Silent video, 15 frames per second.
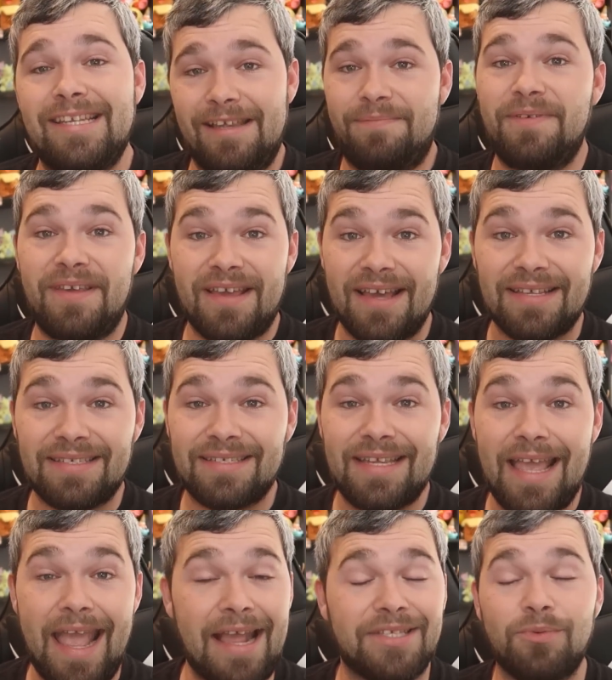
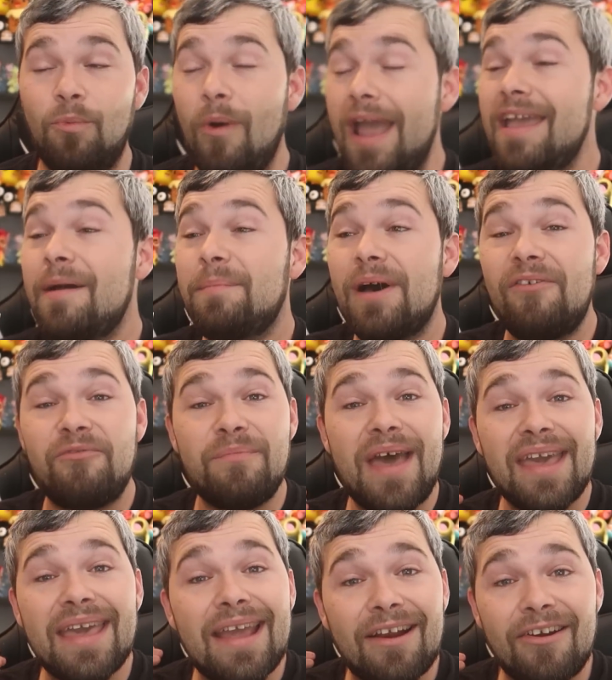DPS. It's way above
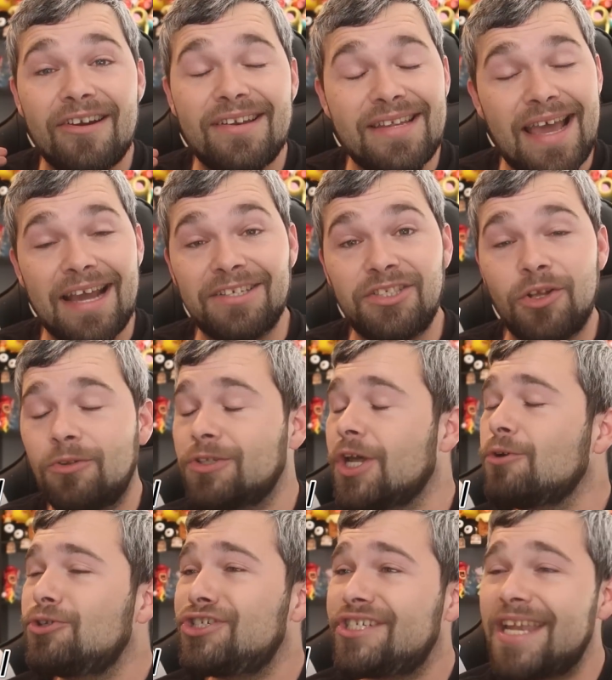Mega Aerodactyl.
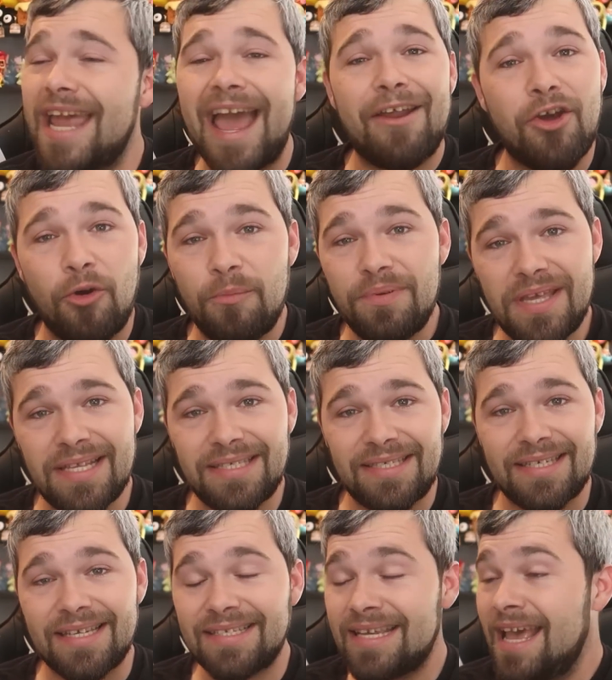No Shadow
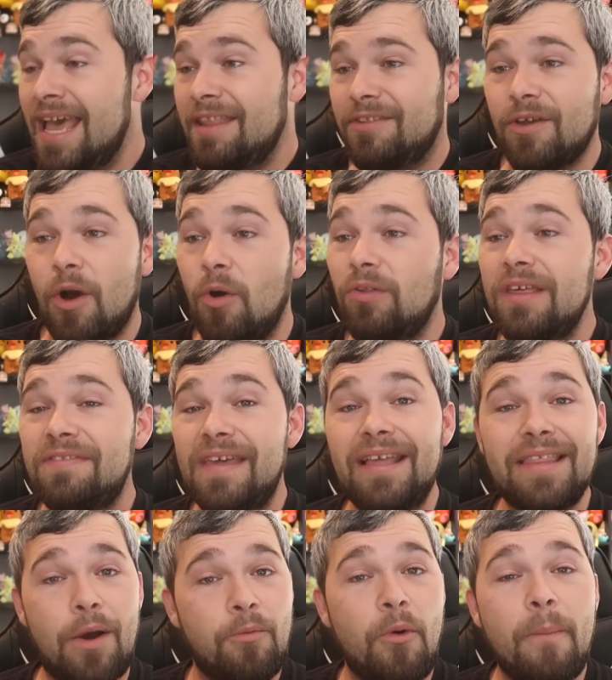beats it. The only thing
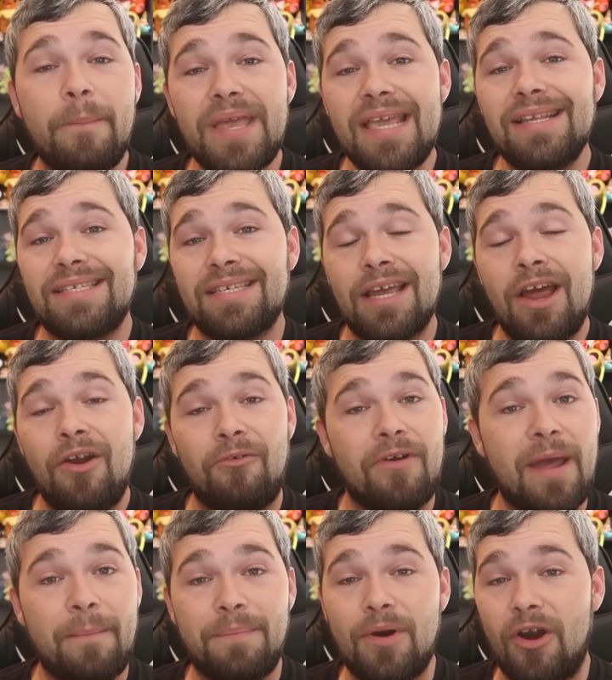that will beat
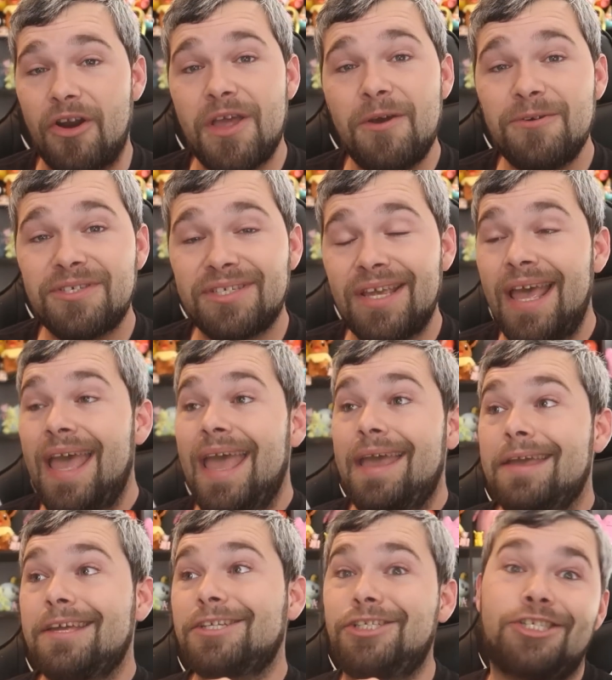Rampardos
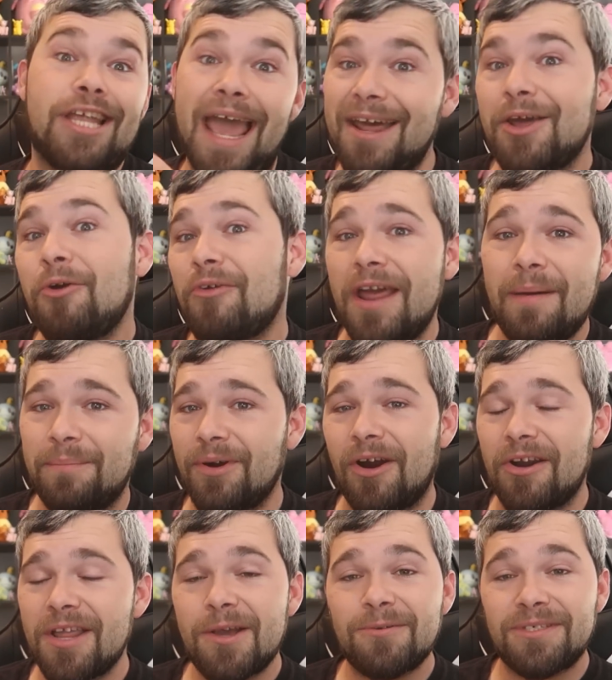is Shadow
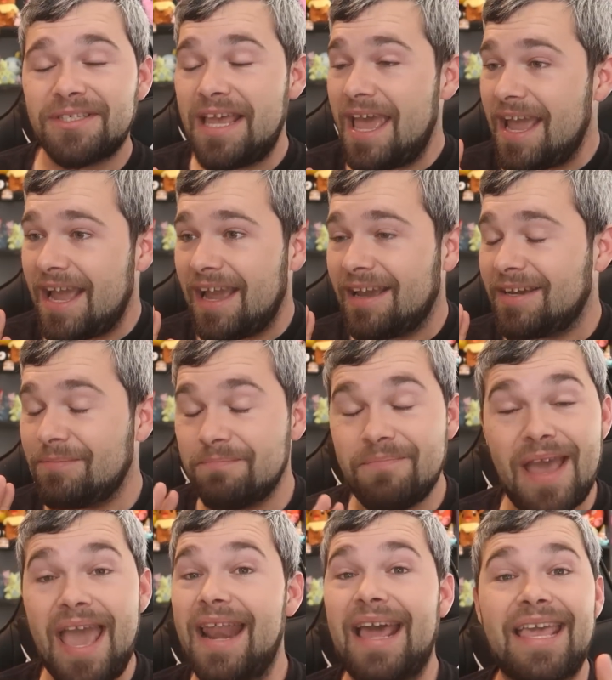Rampardos. And
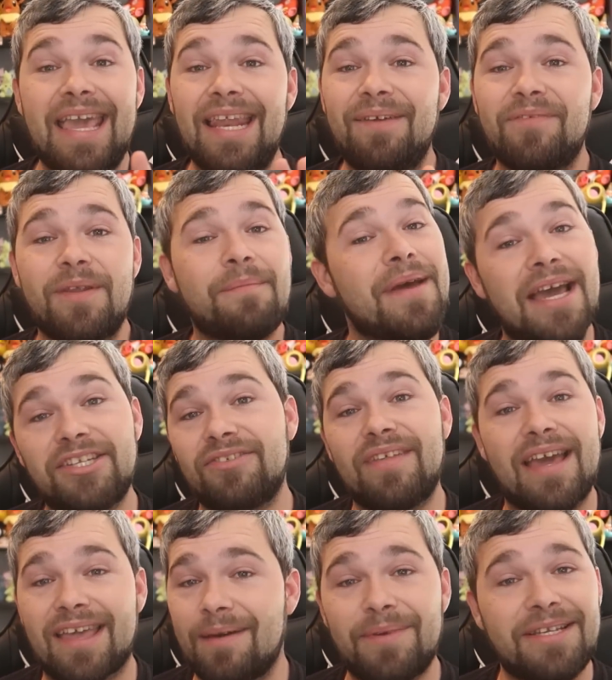man, I can't even imagine
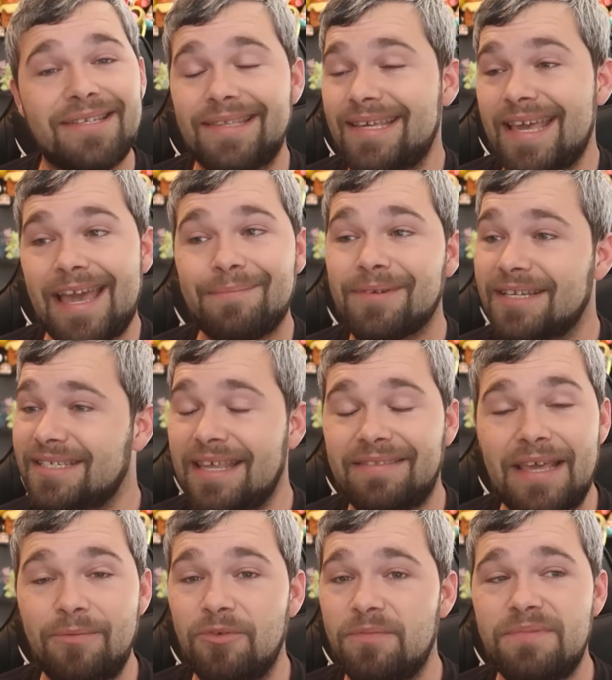that coming to the game because that
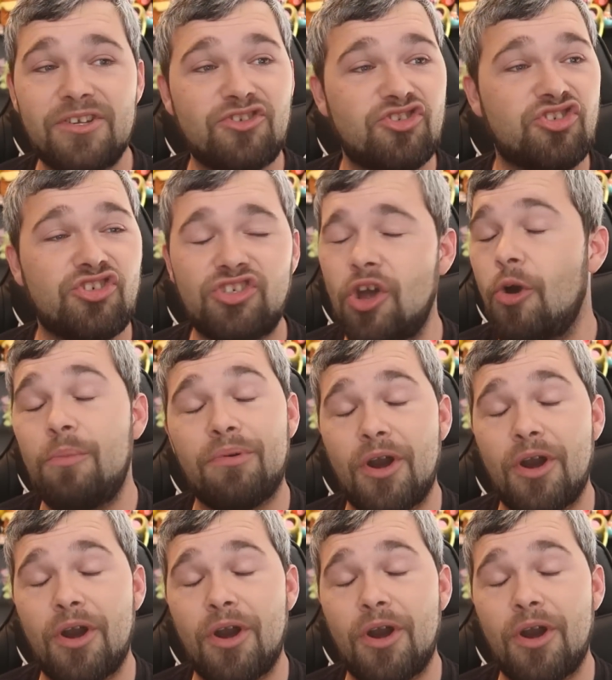thing would be so